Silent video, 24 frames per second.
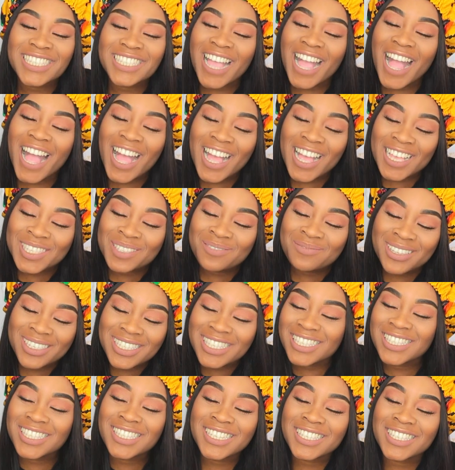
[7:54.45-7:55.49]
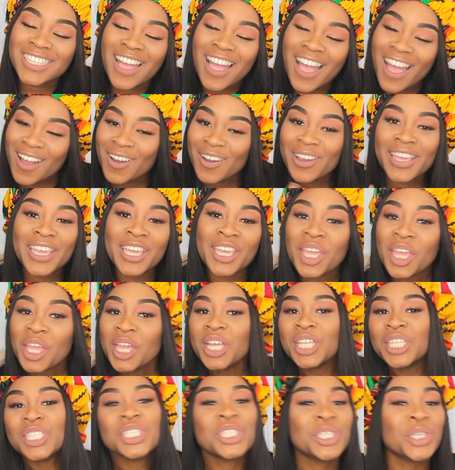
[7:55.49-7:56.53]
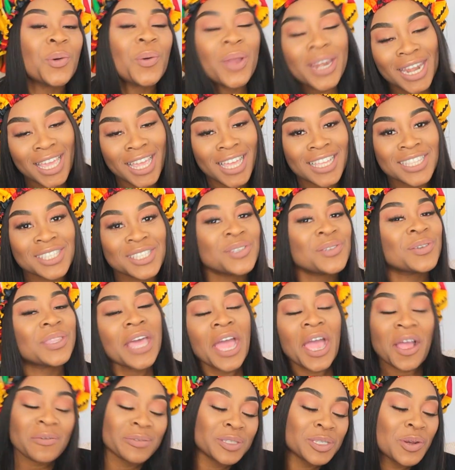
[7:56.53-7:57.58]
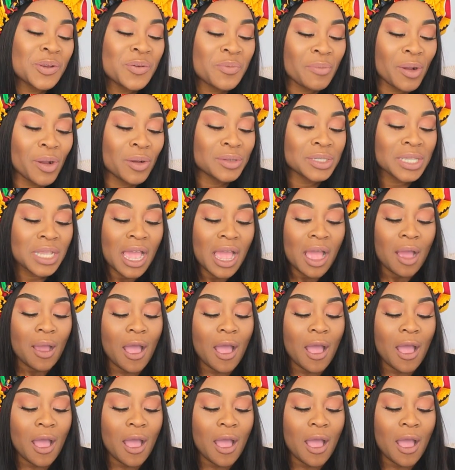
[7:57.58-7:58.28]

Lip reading: Yes, my sisters are out here doing it, doing the absolute most.